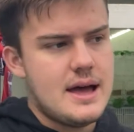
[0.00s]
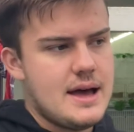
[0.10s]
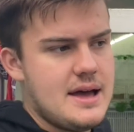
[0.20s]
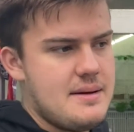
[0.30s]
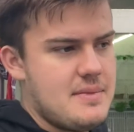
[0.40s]

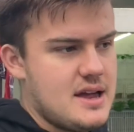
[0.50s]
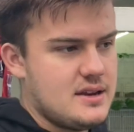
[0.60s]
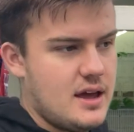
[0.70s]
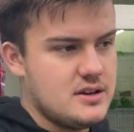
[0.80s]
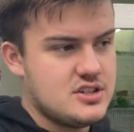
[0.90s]

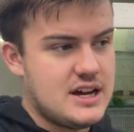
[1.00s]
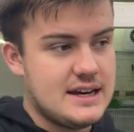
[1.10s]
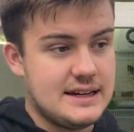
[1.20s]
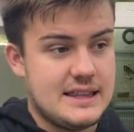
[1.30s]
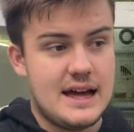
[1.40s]
and
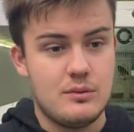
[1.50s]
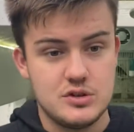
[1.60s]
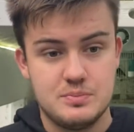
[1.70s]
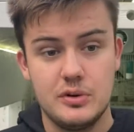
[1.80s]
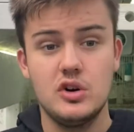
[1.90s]
sadly that
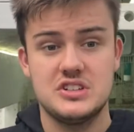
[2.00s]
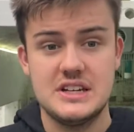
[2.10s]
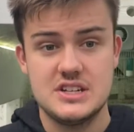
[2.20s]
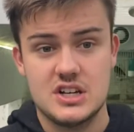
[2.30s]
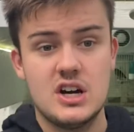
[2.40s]
was bought in
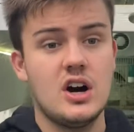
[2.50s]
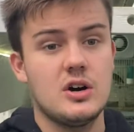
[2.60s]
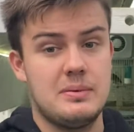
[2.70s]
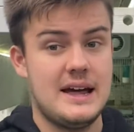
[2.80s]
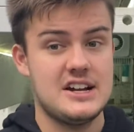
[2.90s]
as a cock,
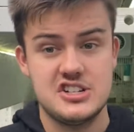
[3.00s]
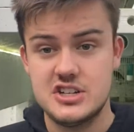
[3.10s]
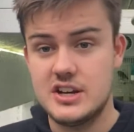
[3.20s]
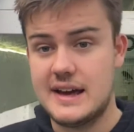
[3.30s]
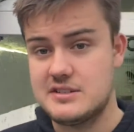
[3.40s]
but it actually
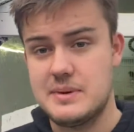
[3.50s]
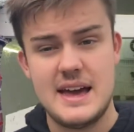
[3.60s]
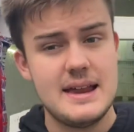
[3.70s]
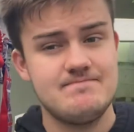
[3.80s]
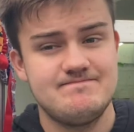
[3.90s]
turned out to be a hen.